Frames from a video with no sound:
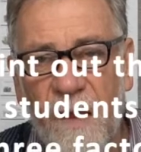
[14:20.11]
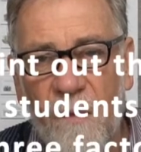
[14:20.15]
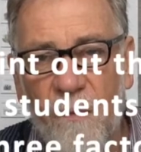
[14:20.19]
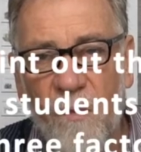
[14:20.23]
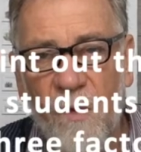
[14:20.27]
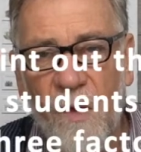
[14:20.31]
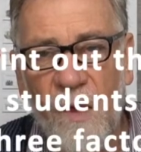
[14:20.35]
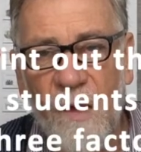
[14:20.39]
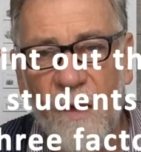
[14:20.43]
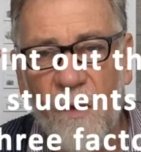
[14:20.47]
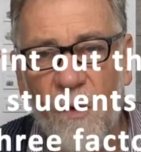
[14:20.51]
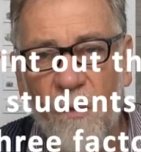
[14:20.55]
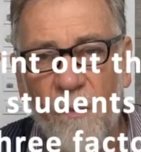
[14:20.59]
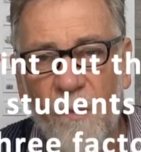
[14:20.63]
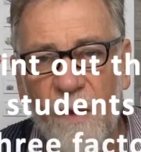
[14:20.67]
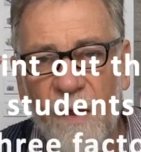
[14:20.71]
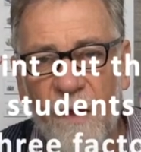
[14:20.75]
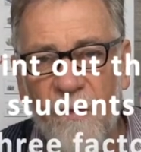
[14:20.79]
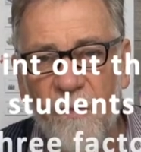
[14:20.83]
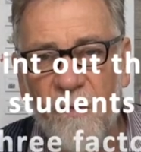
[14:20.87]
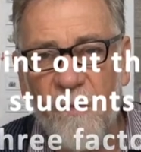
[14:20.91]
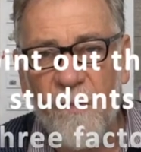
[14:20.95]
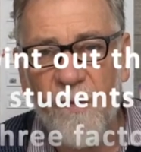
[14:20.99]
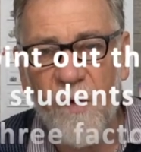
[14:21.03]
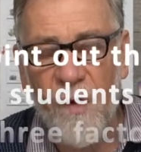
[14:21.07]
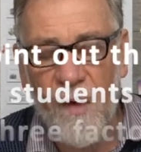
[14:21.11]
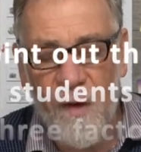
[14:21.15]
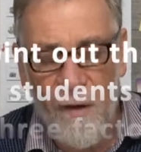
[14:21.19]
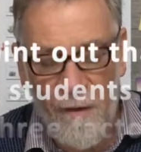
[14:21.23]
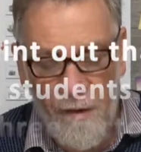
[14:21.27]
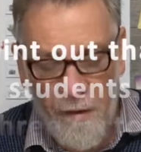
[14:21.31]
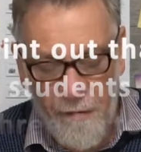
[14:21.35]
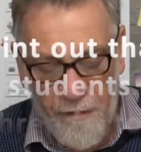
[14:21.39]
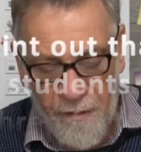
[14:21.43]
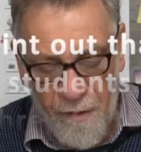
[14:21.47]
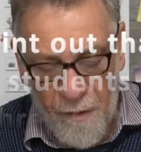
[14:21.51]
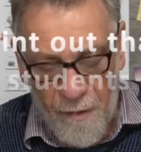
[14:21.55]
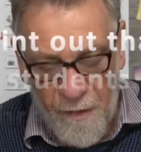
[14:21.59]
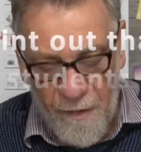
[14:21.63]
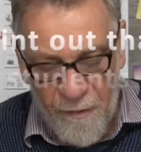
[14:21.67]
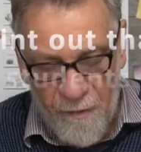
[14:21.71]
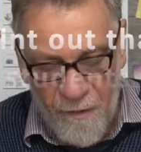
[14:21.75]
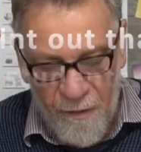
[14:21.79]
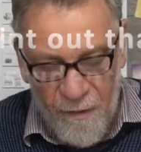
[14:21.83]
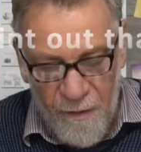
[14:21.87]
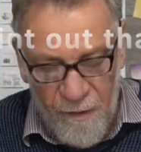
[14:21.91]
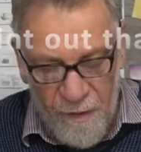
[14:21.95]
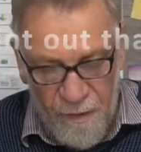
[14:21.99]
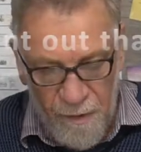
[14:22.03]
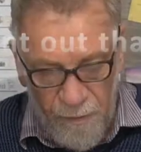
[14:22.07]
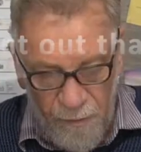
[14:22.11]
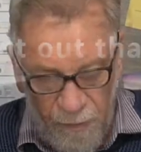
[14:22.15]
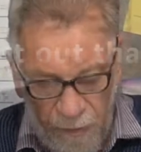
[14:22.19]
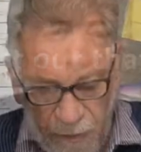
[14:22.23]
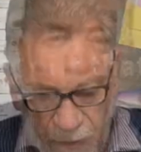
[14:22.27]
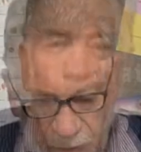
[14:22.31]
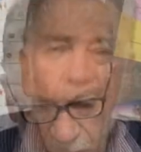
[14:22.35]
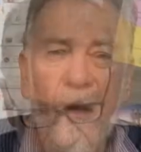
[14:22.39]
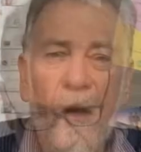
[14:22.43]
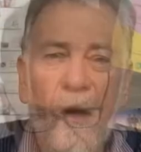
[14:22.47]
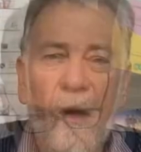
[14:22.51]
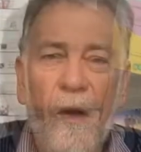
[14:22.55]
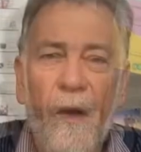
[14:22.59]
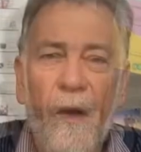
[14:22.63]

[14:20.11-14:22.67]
that will help us prioritise needs.